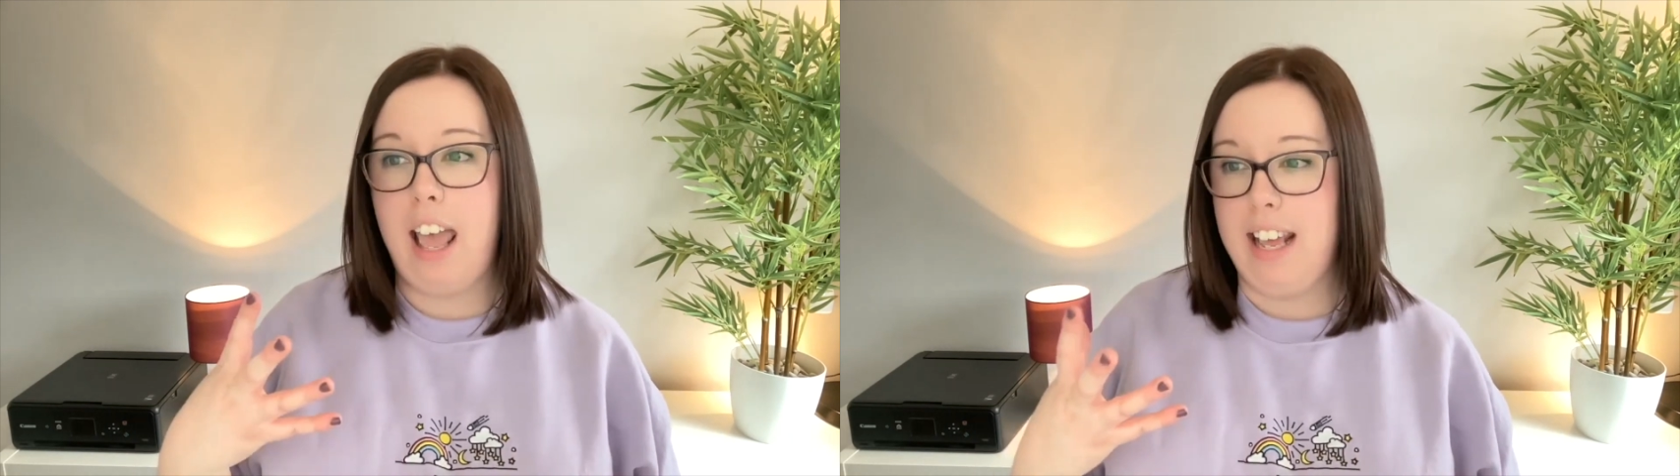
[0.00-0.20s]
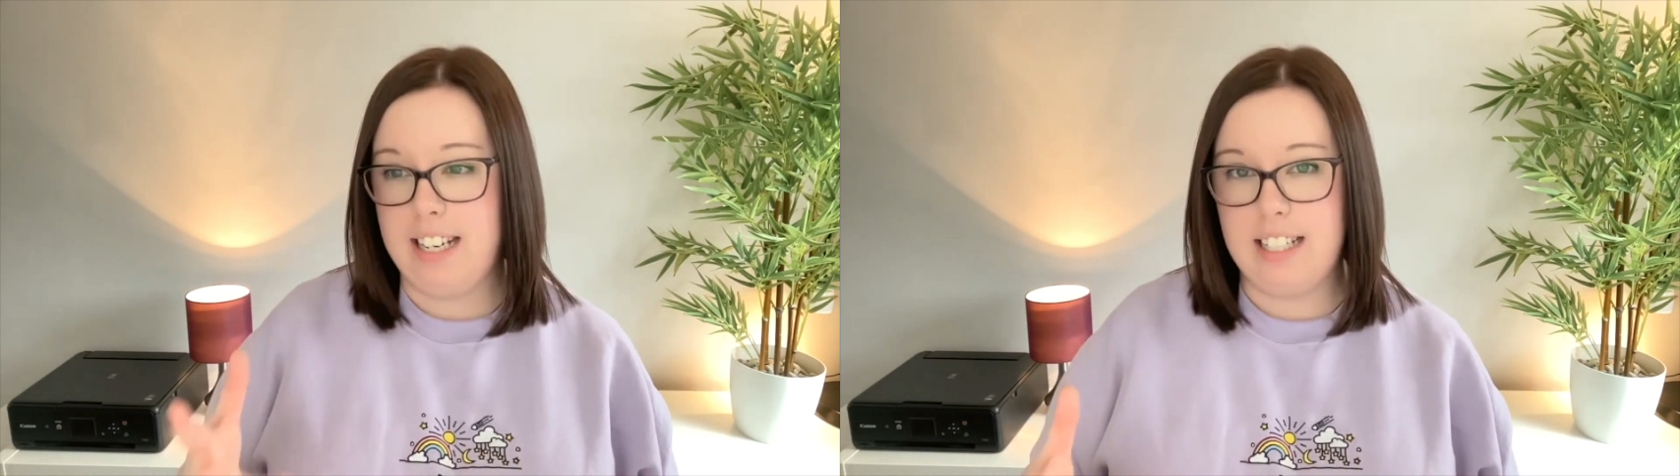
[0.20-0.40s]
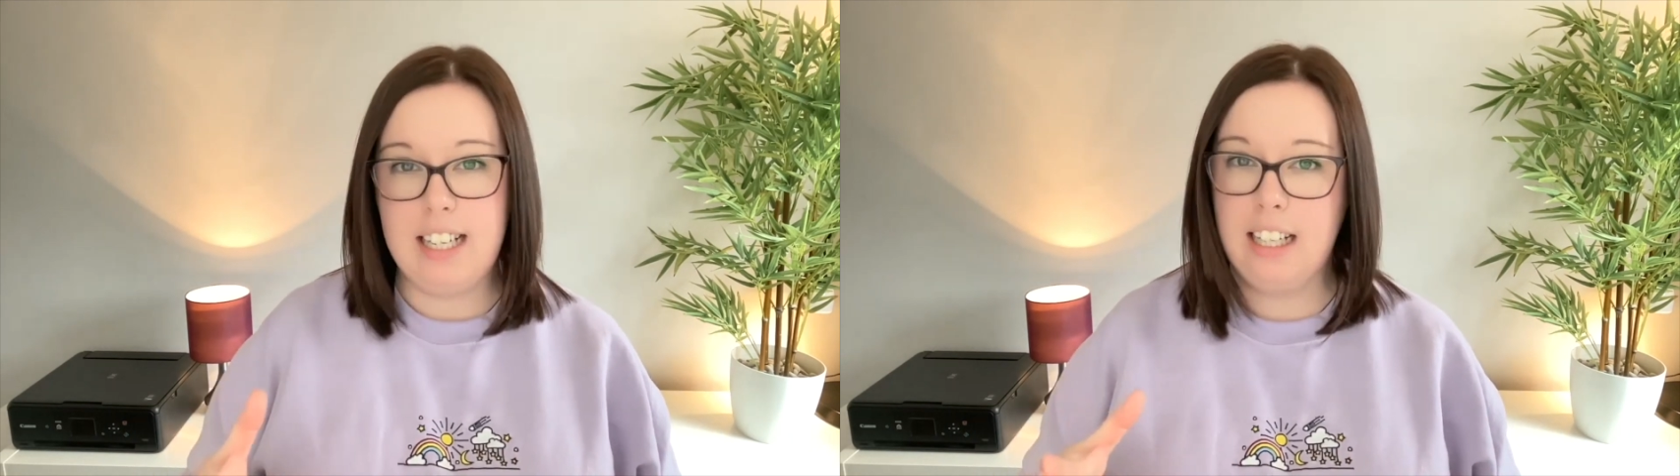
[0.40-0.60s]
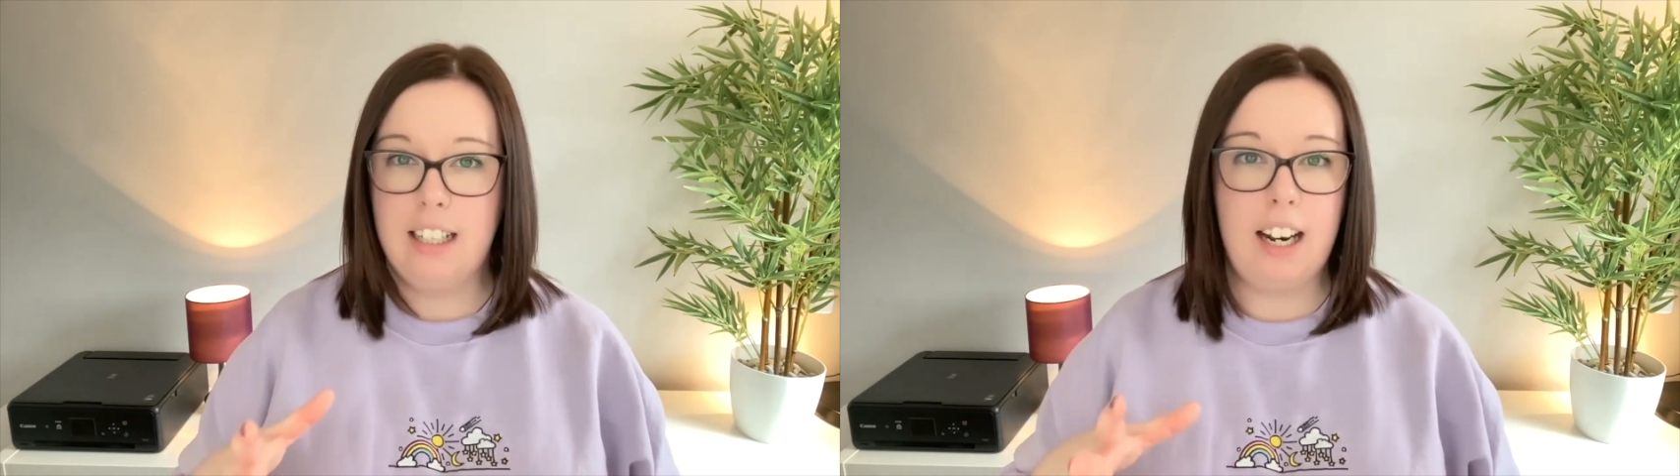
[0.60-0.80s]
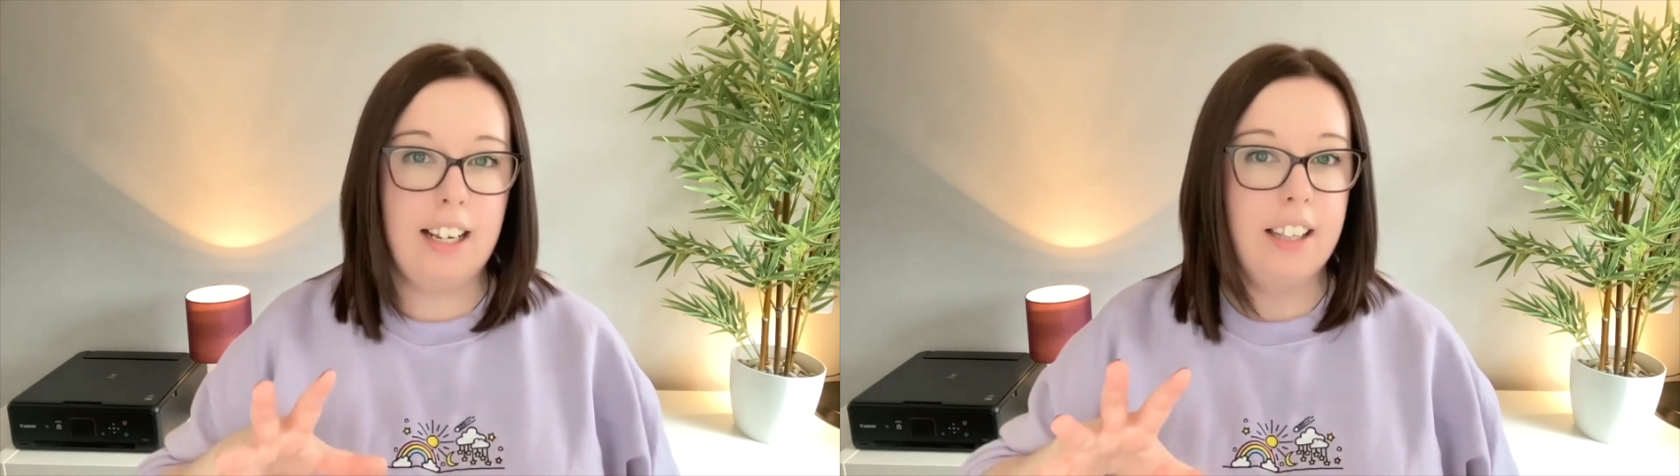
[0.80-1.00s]
editing
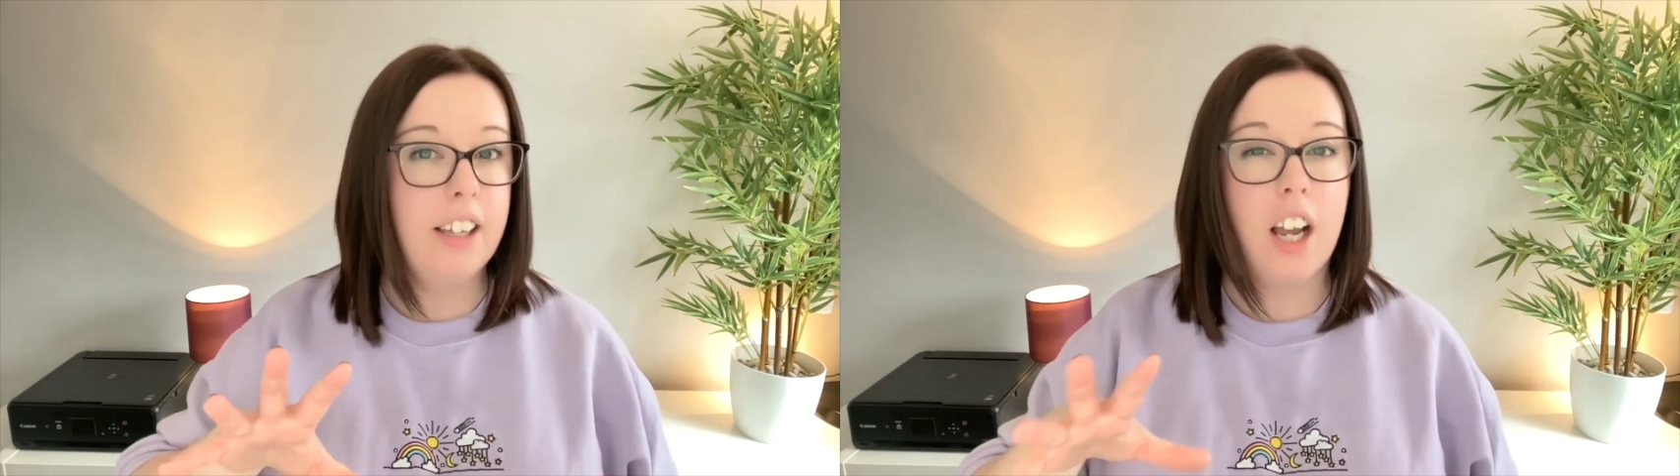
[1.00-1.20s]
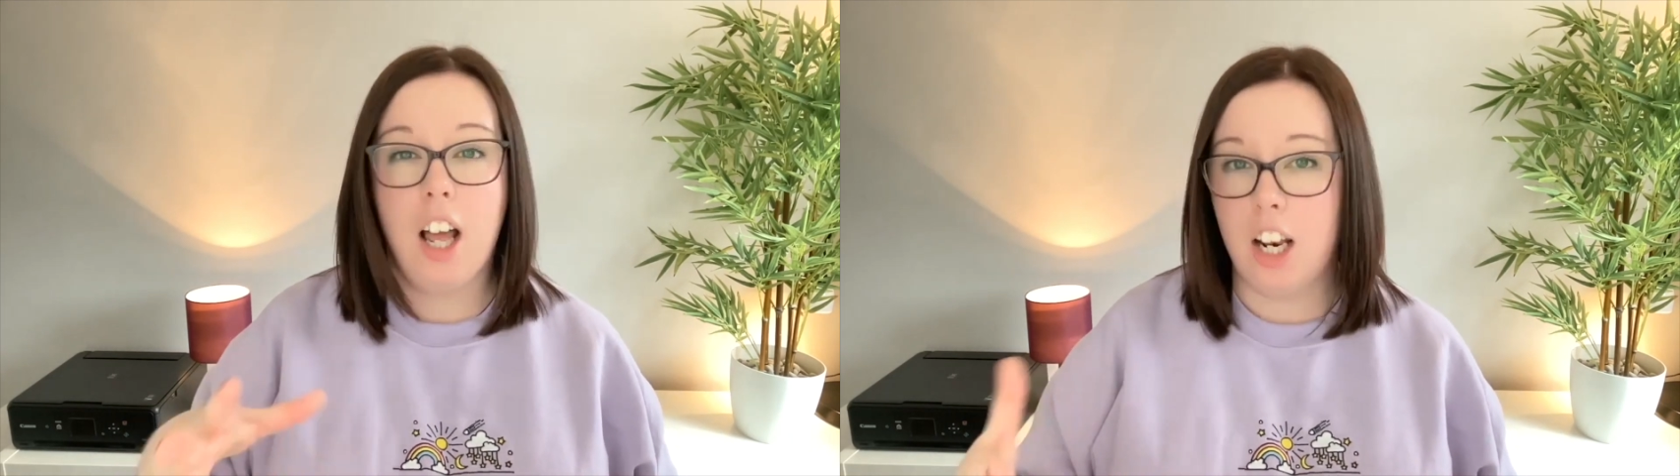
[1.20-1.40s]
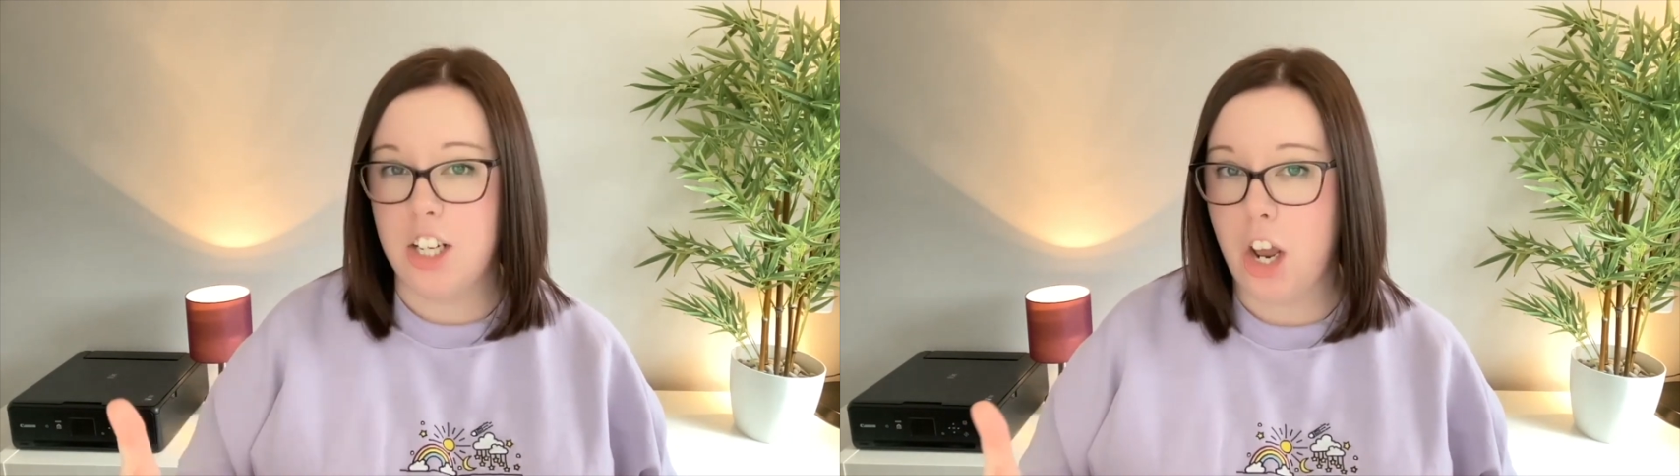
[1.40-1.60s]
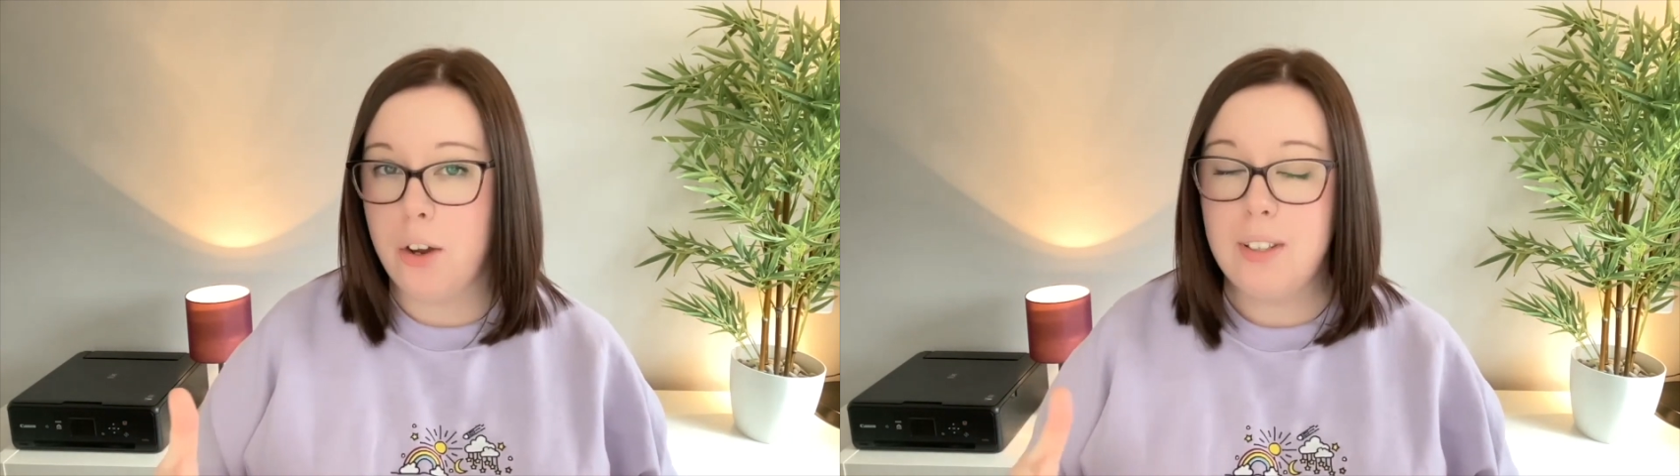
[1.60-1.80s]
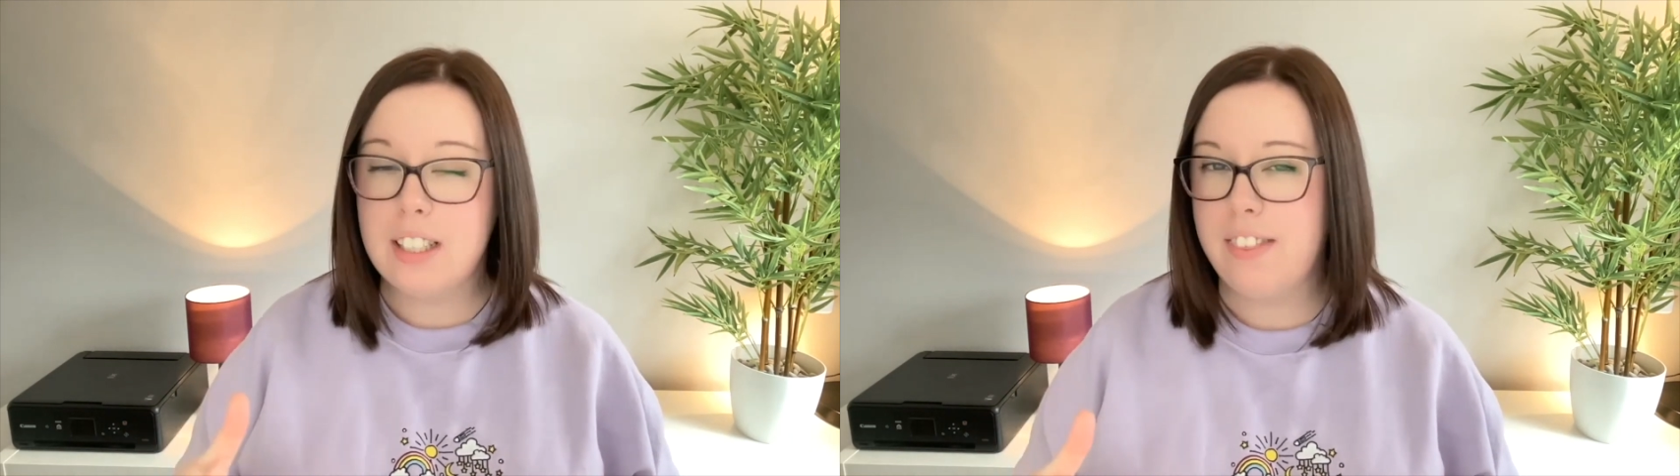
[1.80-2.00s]
like the color
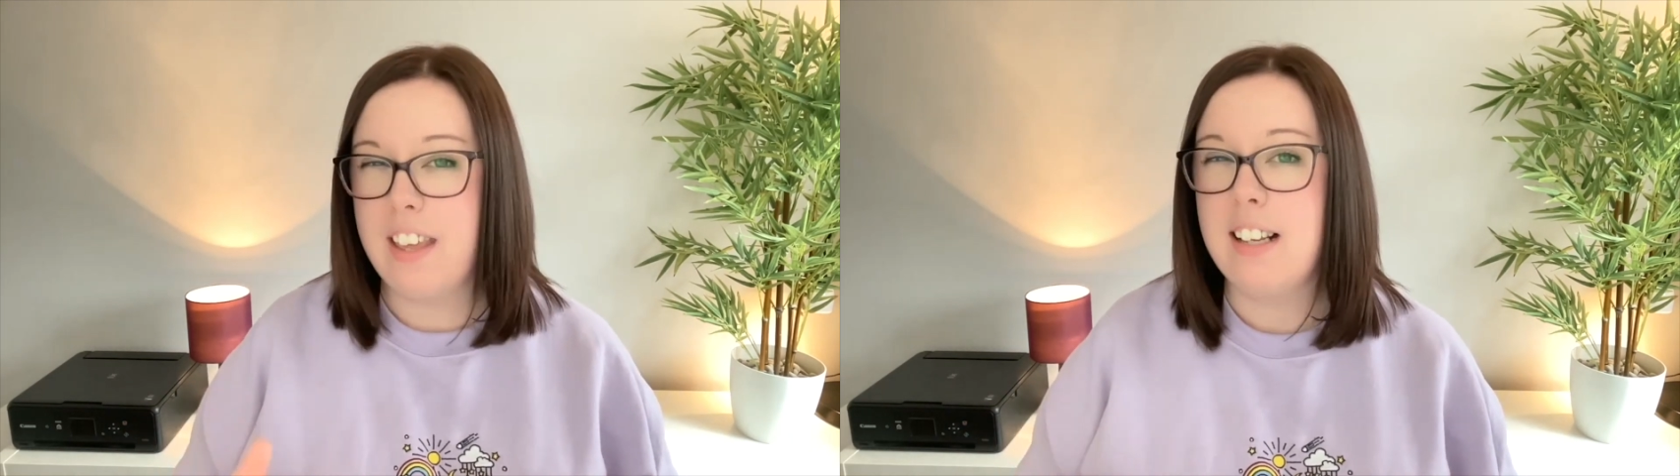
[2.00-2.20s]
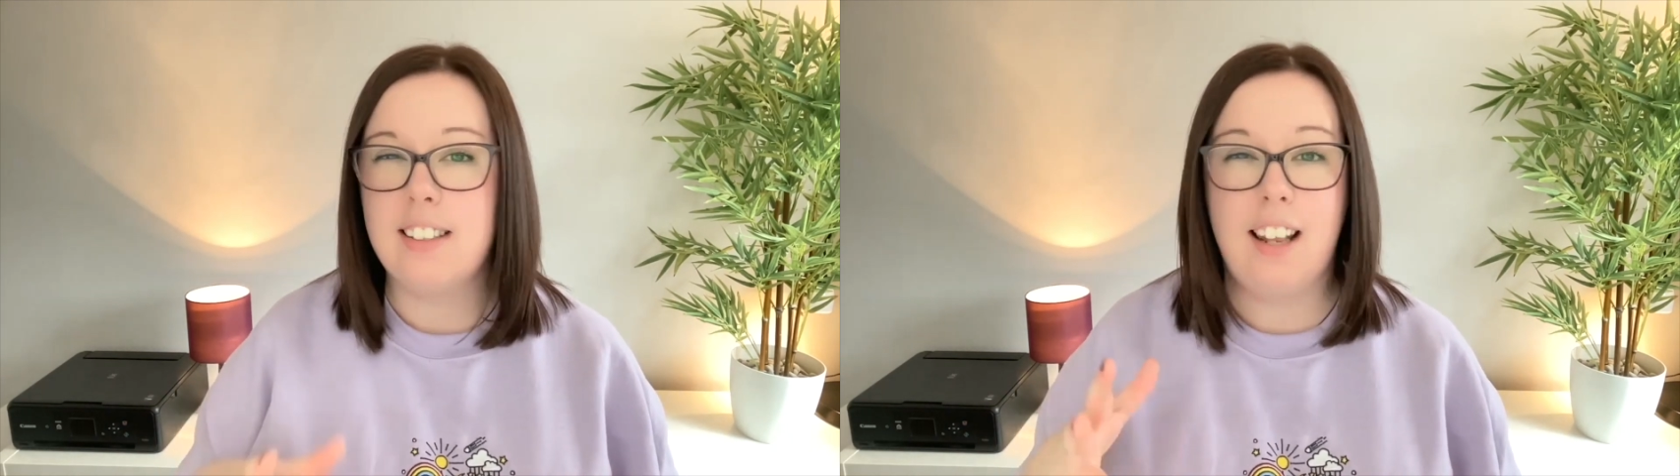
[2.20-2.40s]
tones and things,